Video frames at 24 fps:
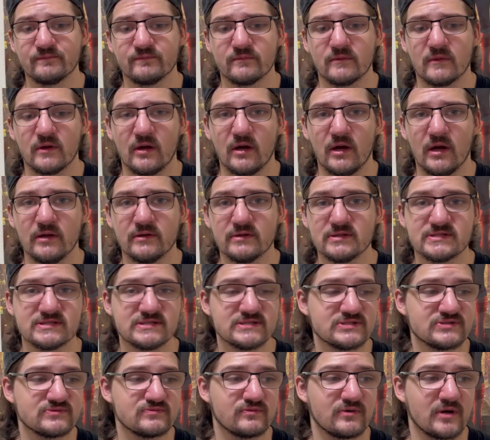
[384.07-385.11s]
Uh, this is
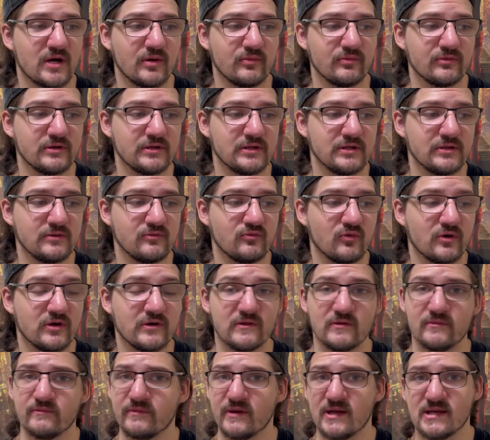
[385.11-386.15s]
probably one of the
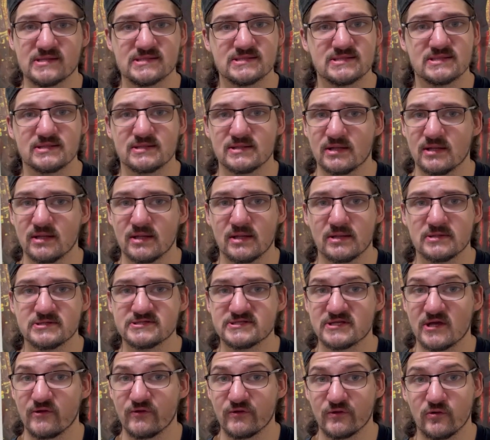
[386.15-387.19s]
best
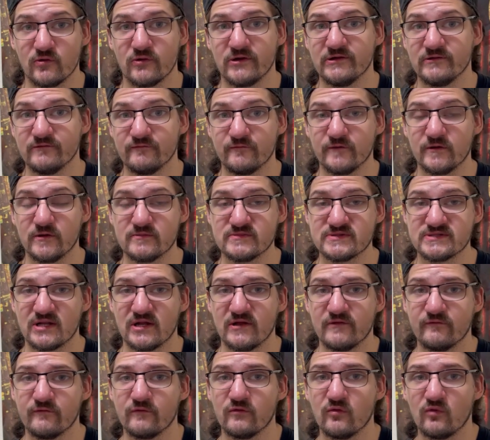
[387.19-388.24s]
South Korean films
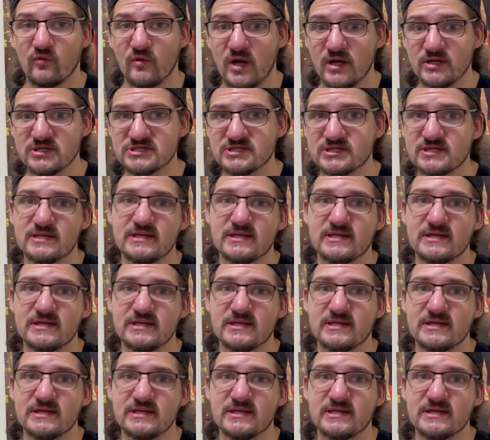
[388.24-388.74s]
I've watched.